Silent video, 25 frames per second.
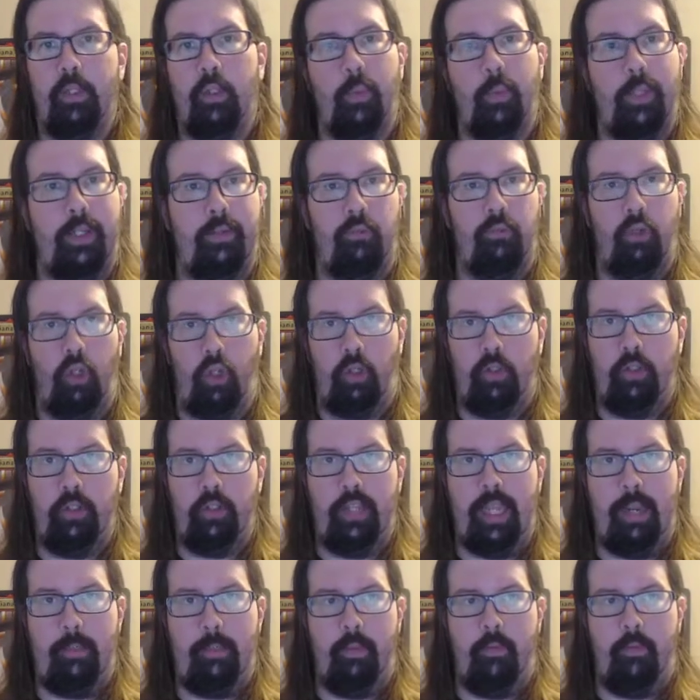We've learned
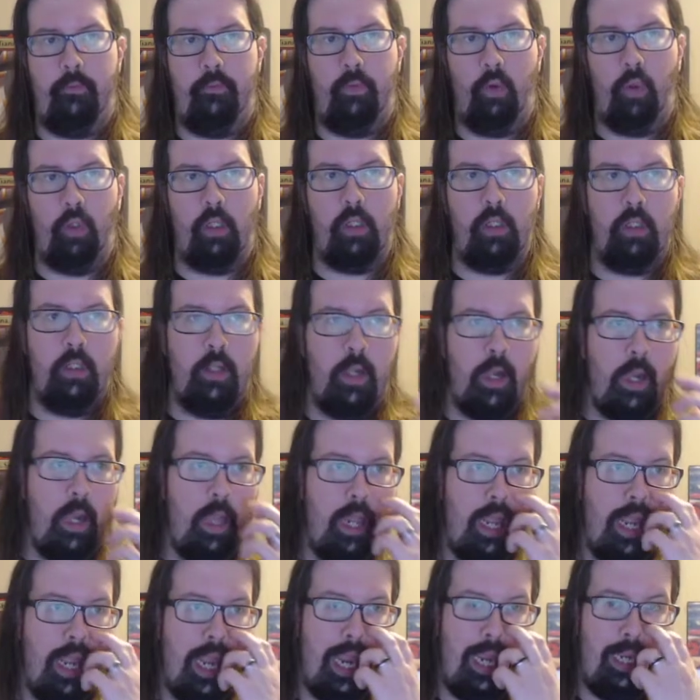that before.
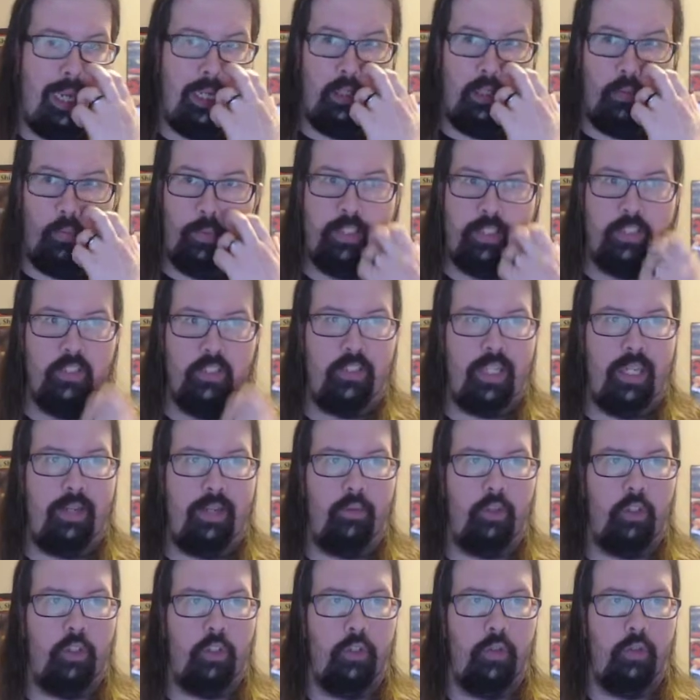And we just have
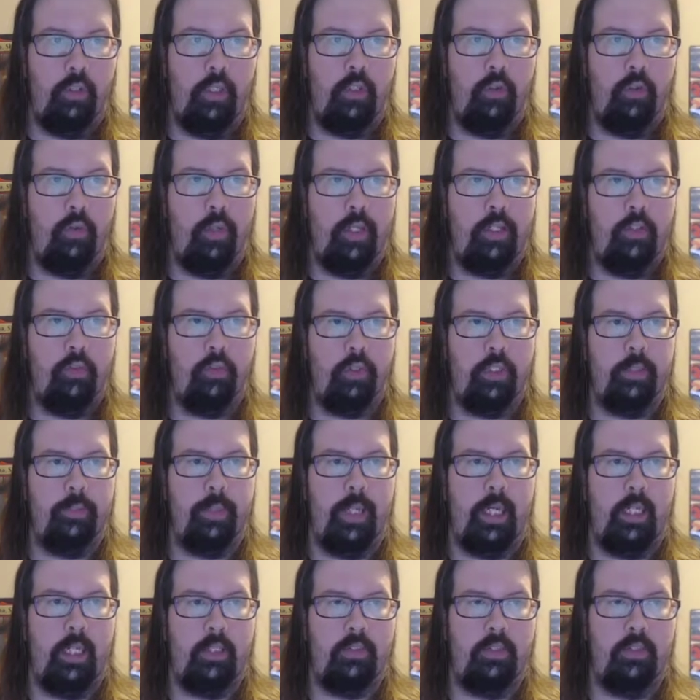our two little entry
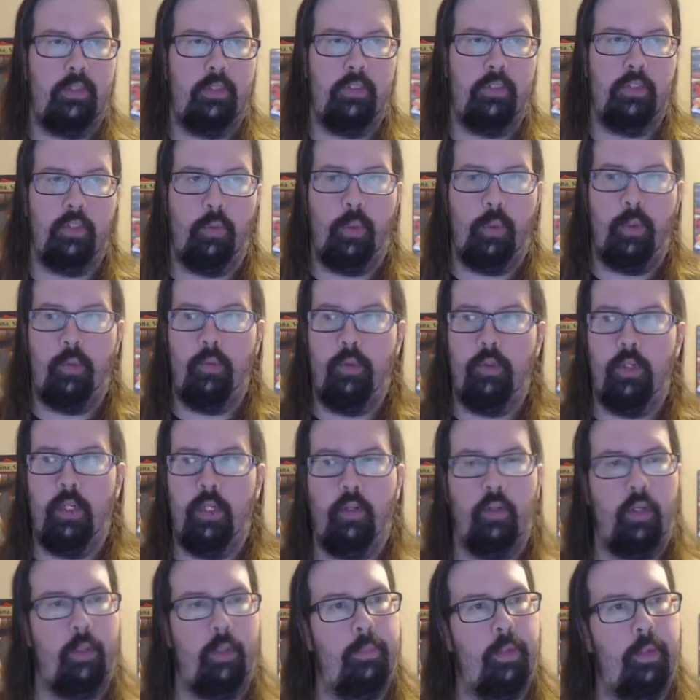boxes. So we would
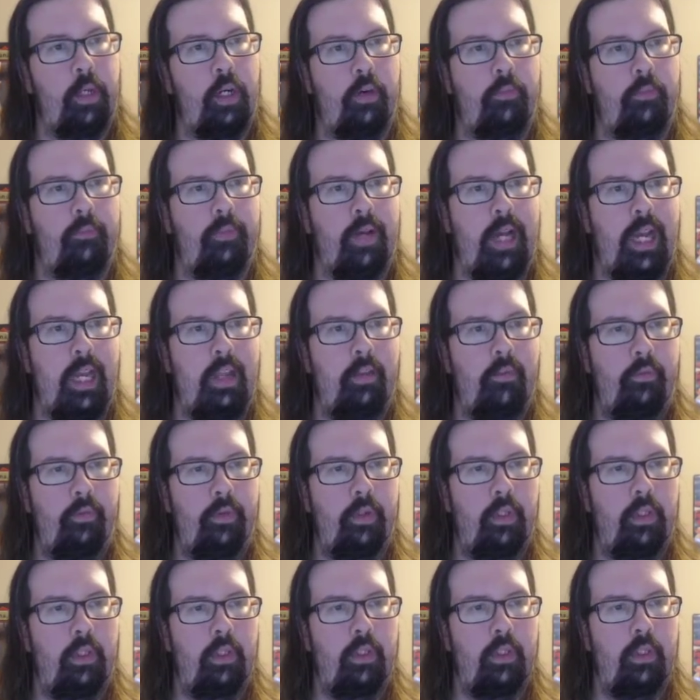literally put our 5
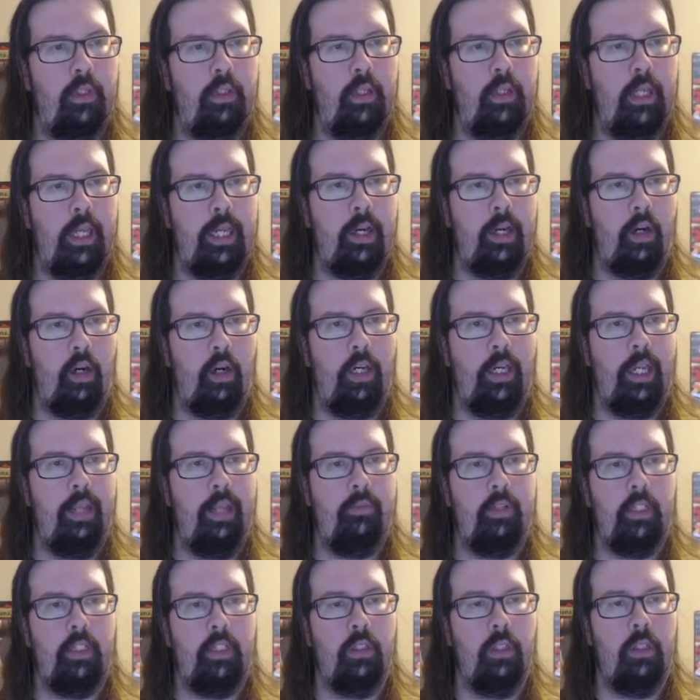and our
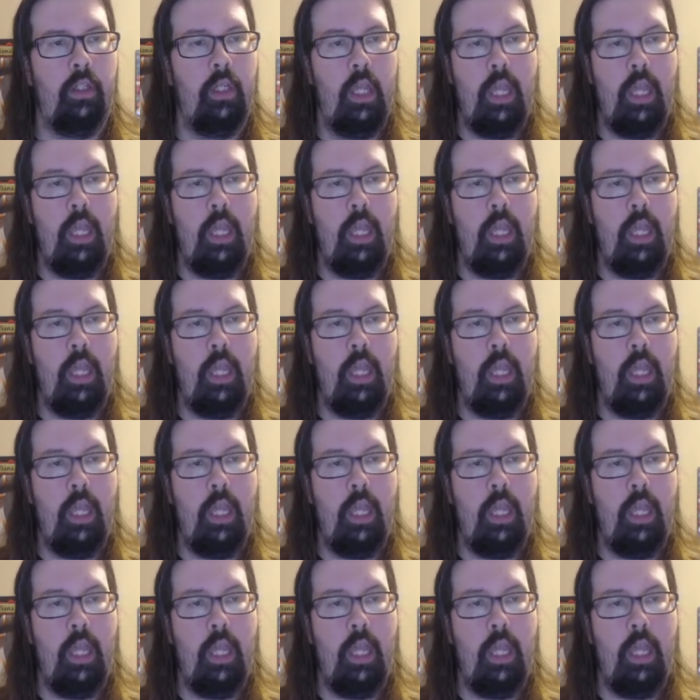11.